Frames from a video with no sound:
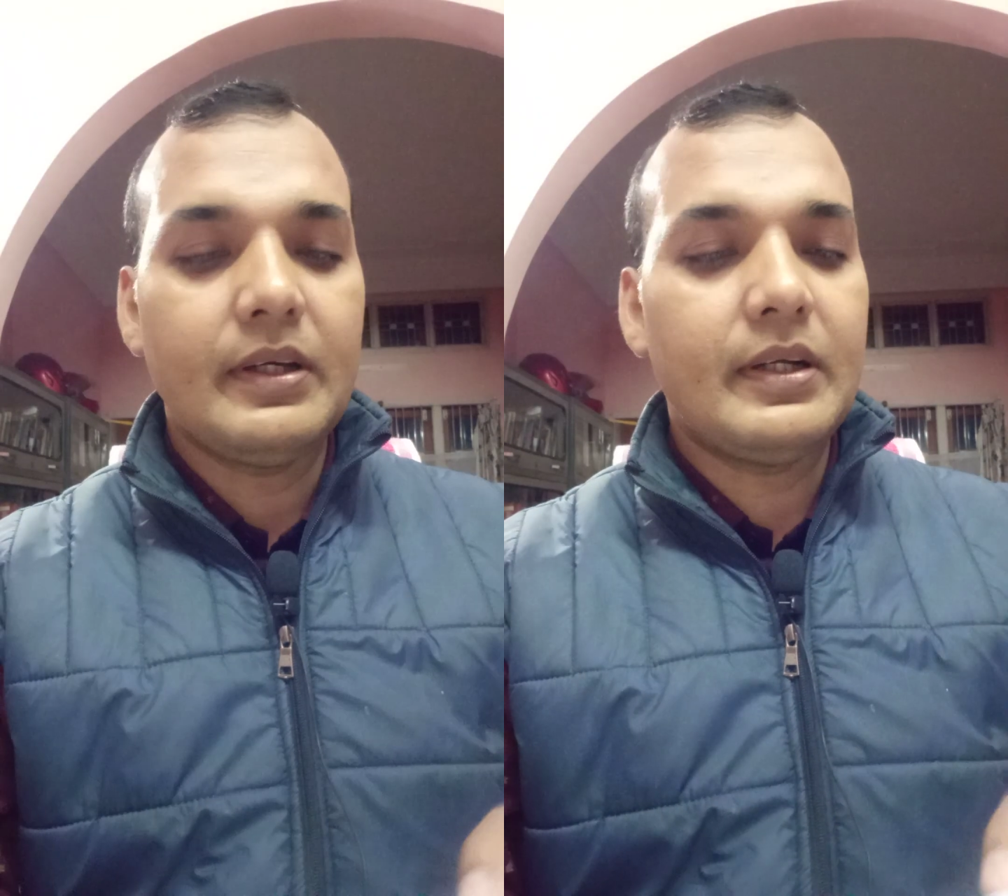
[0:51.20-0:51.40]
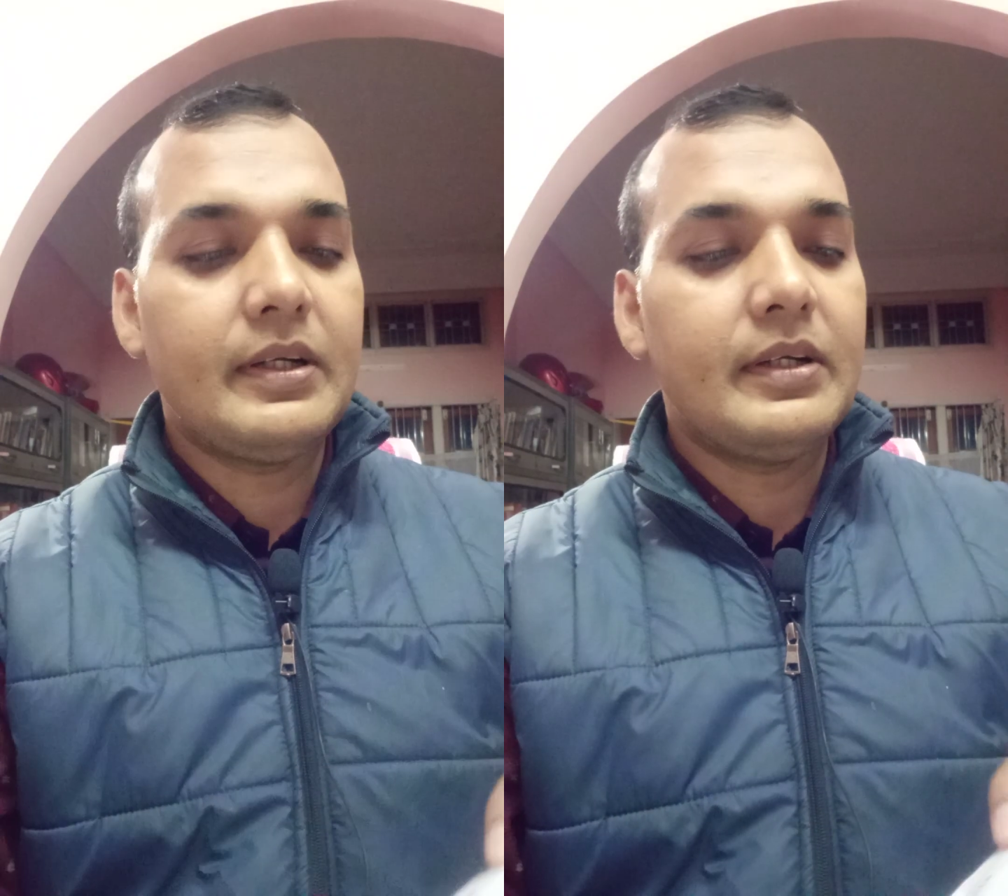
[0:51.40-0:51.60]

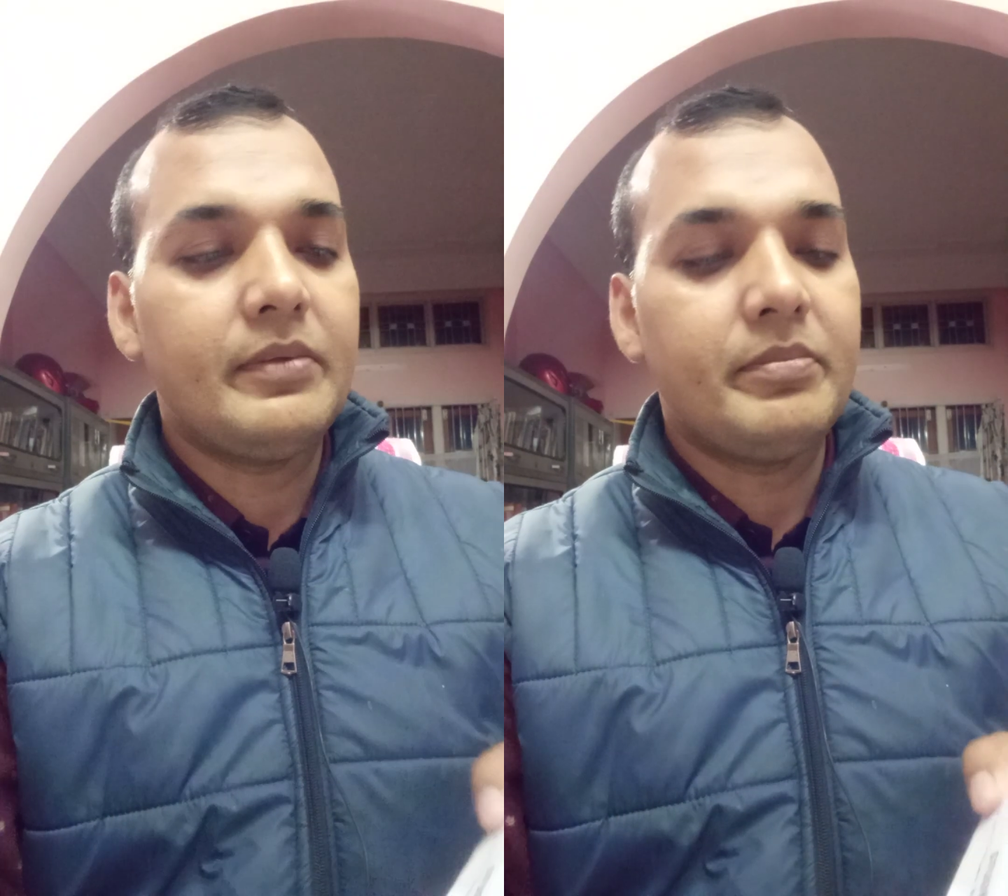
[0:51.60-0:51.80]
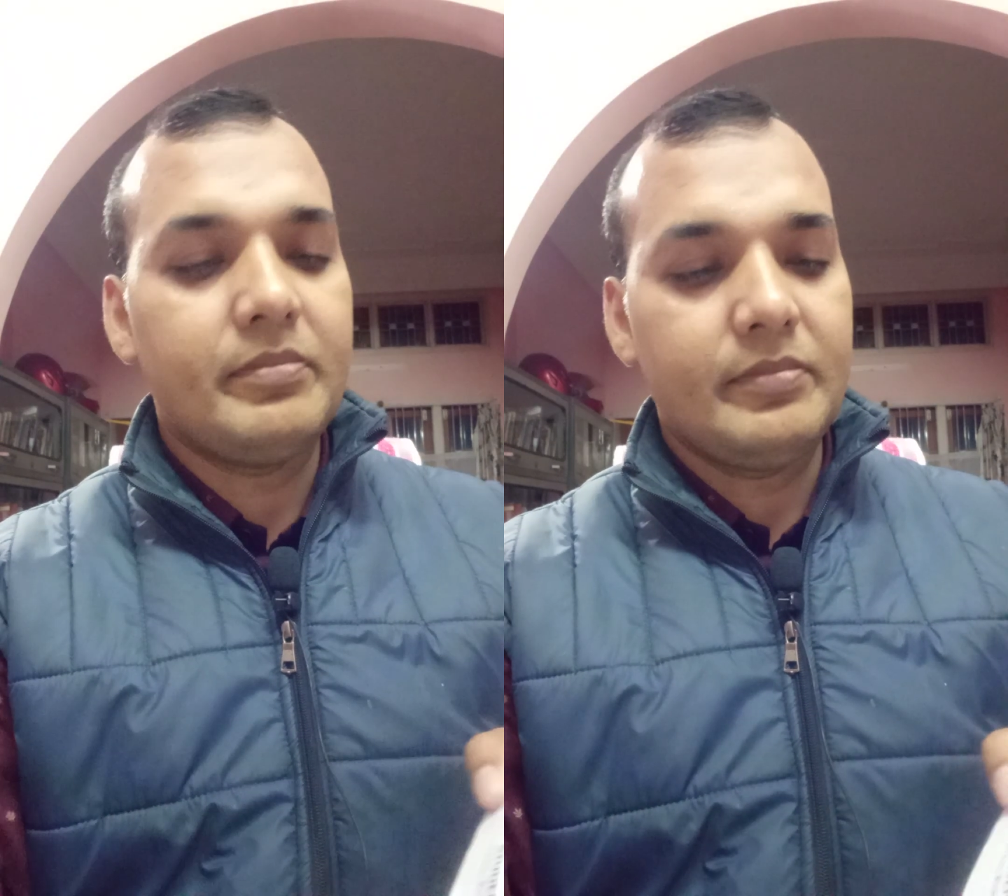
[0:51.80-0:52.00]
another
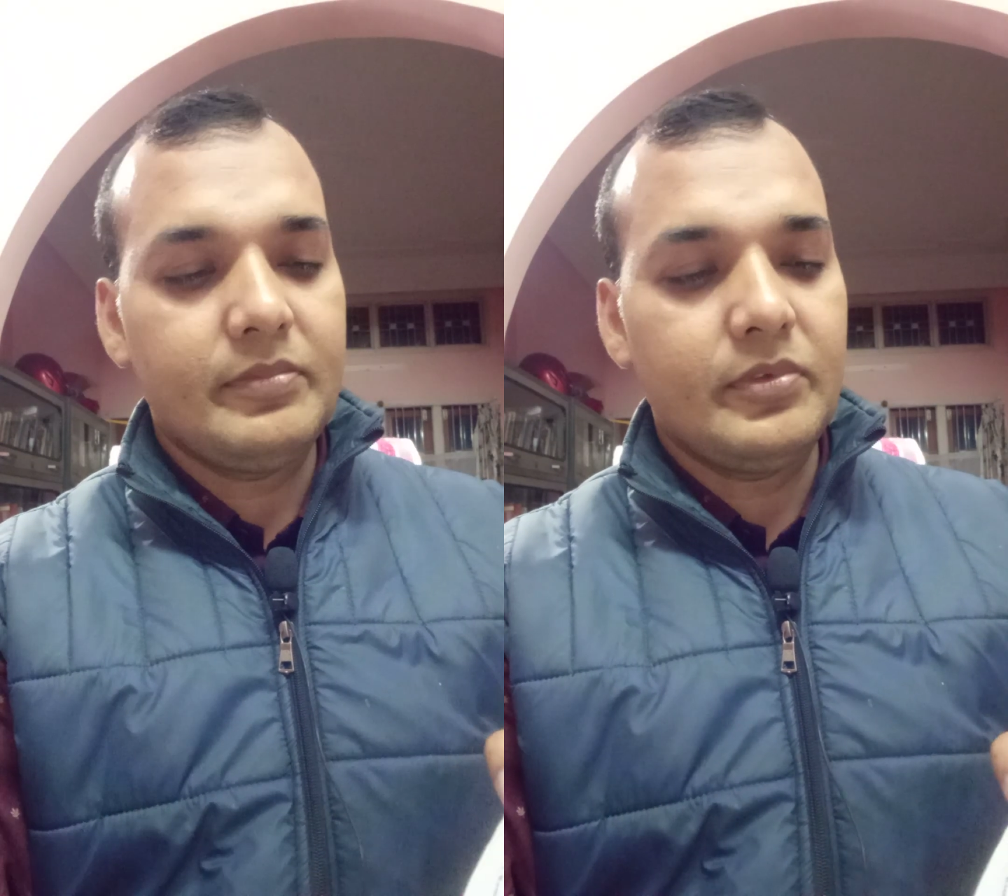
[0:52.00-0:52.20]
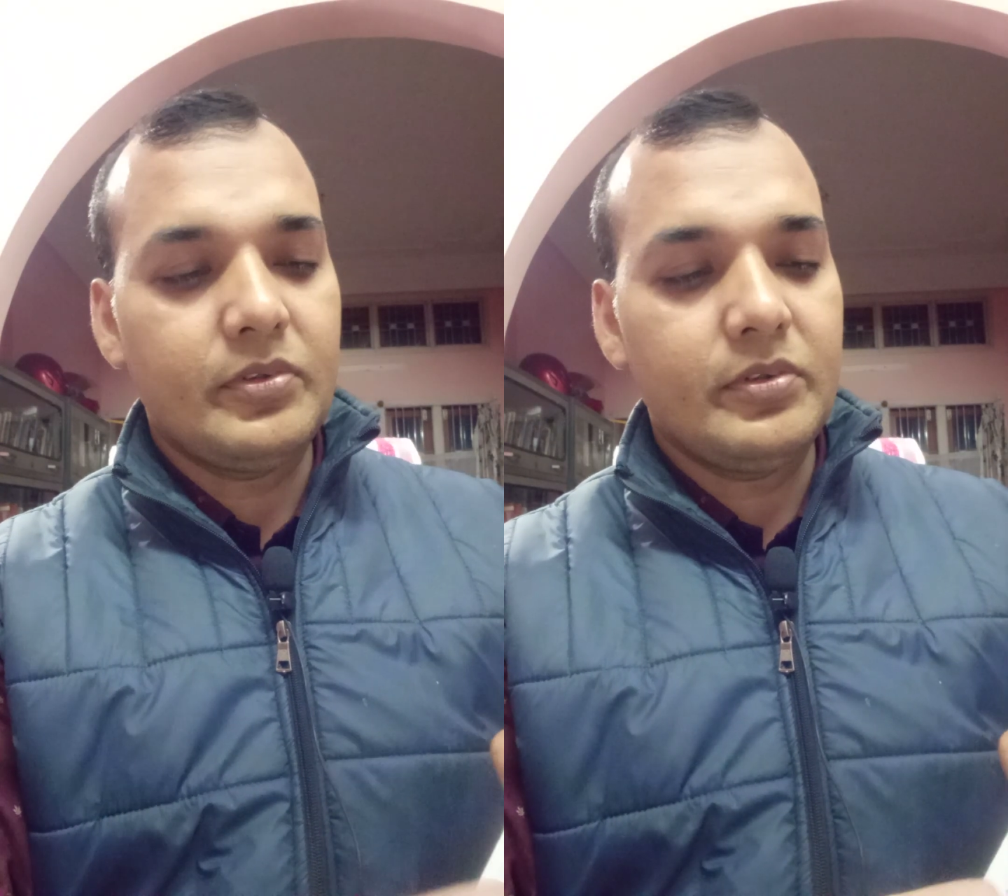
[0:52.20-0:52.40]

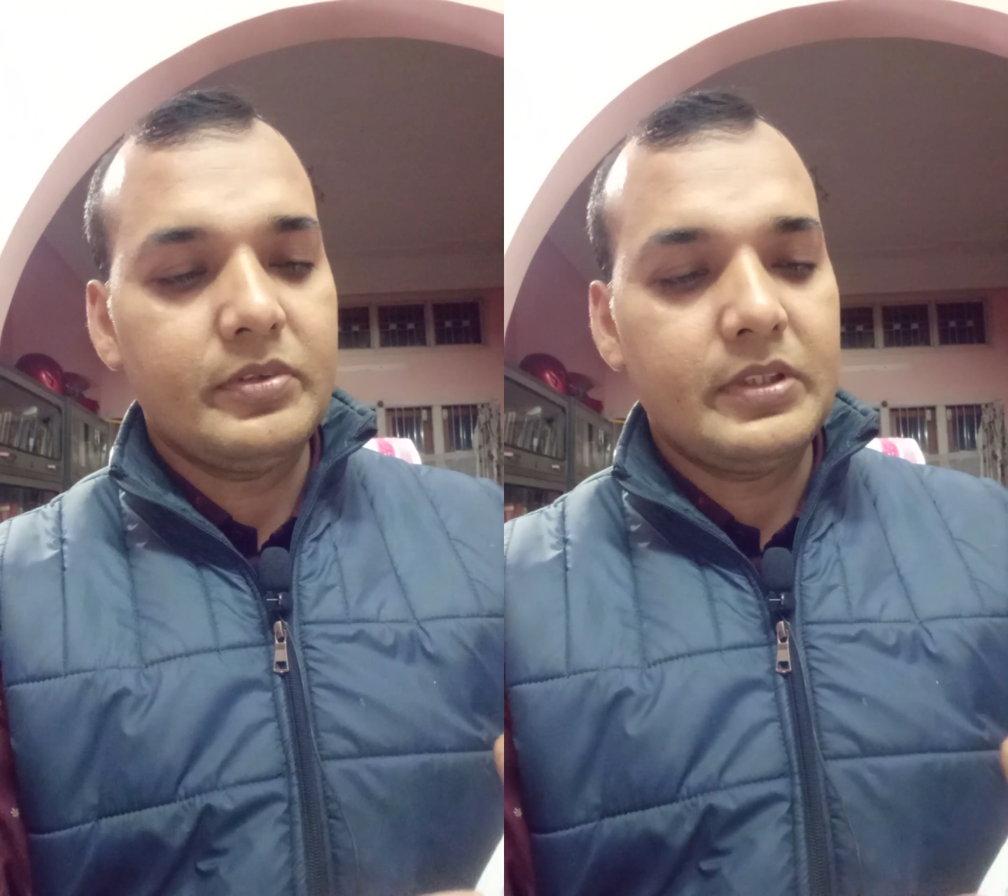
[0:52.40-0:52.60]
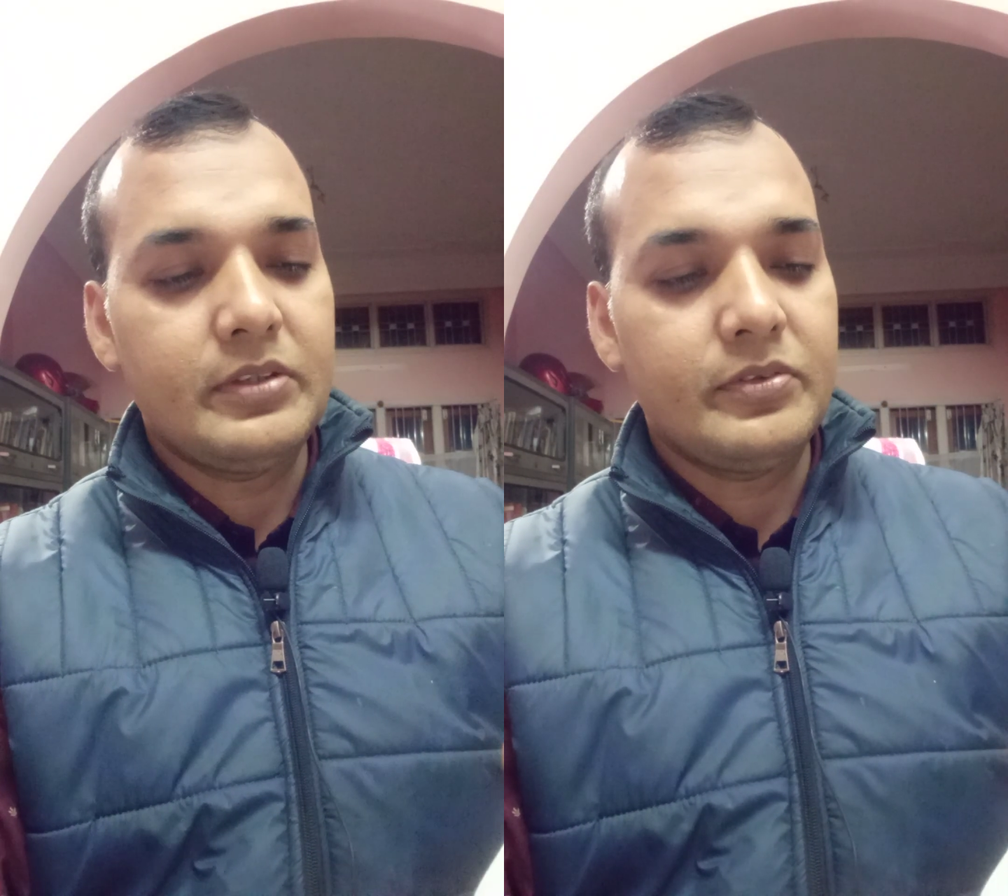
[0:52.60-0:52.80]
authors
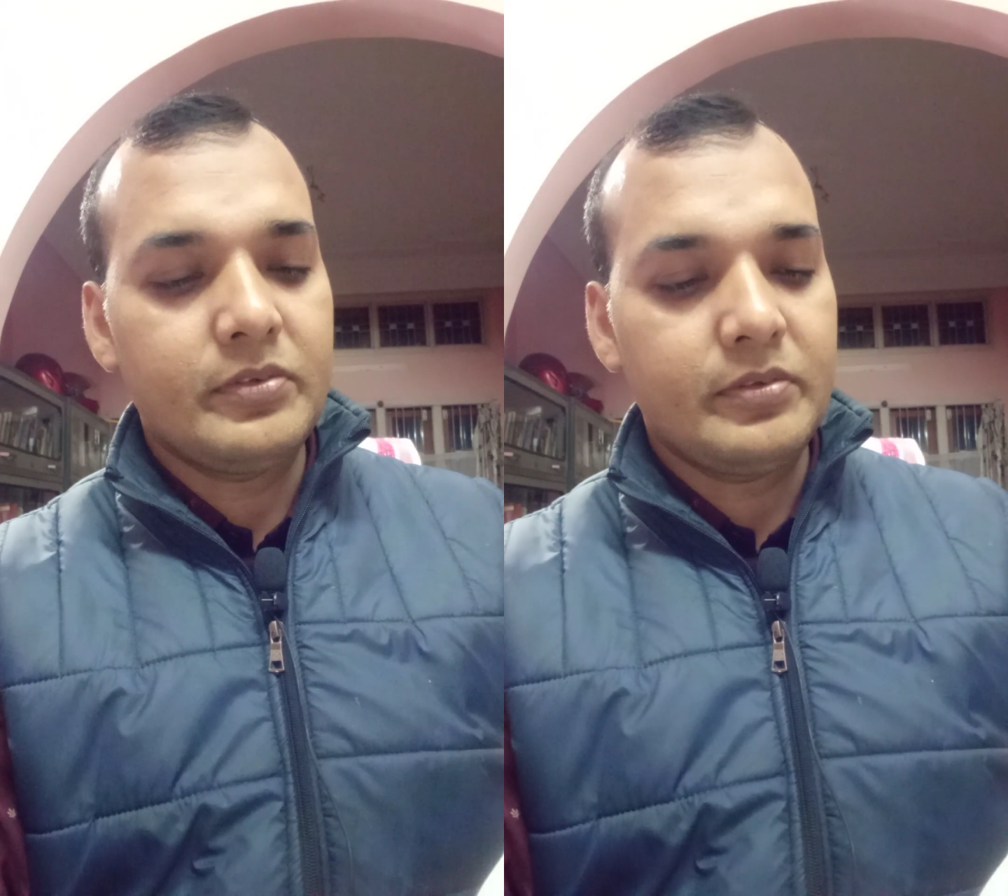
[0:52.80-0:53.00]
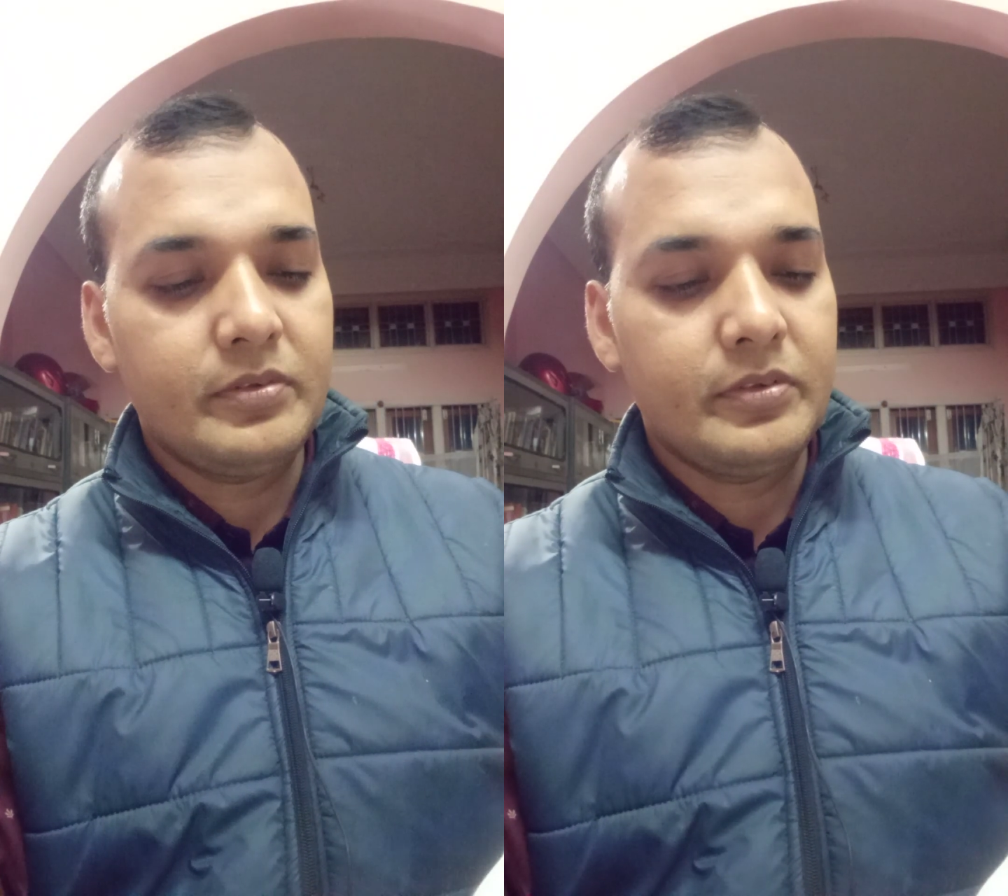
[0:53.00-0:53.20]

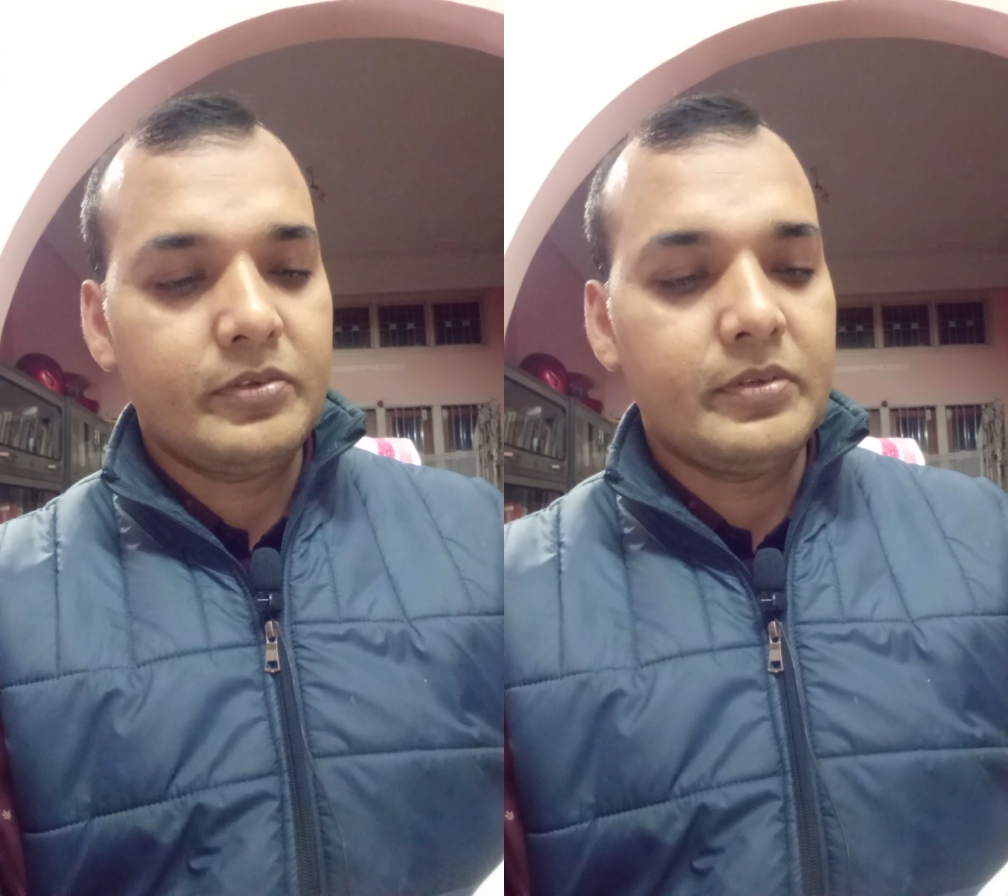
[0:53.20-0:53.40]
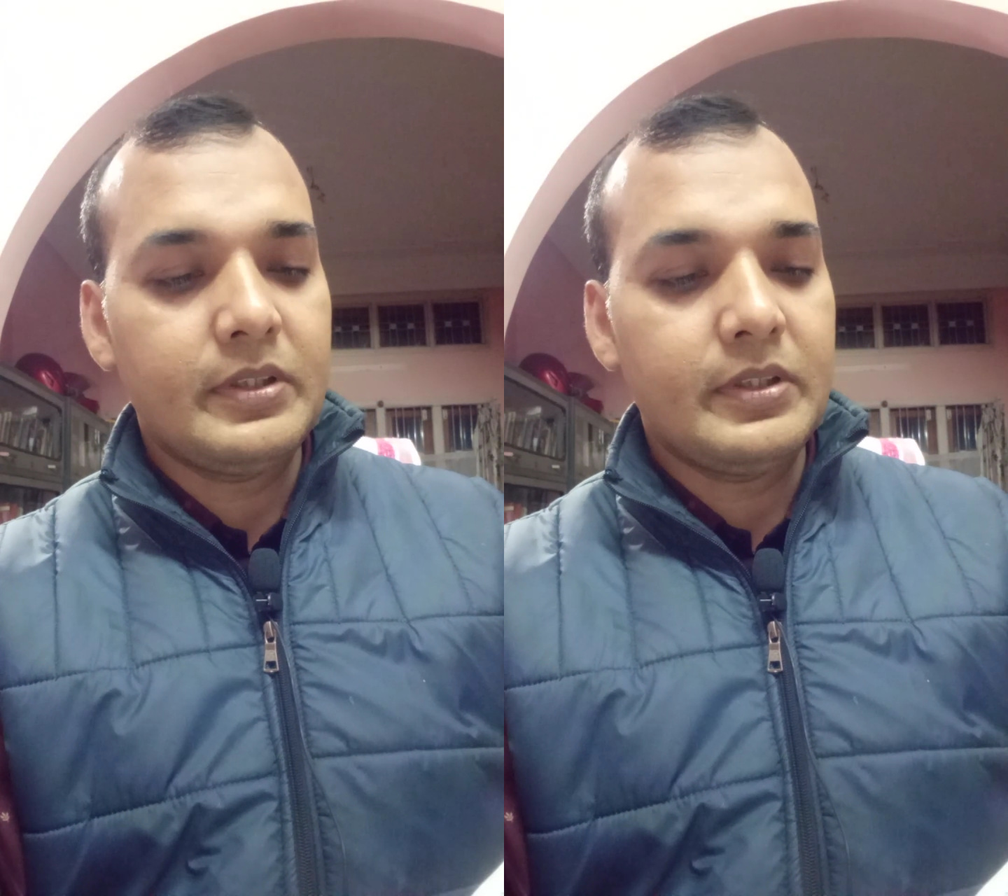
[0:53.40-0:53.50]
also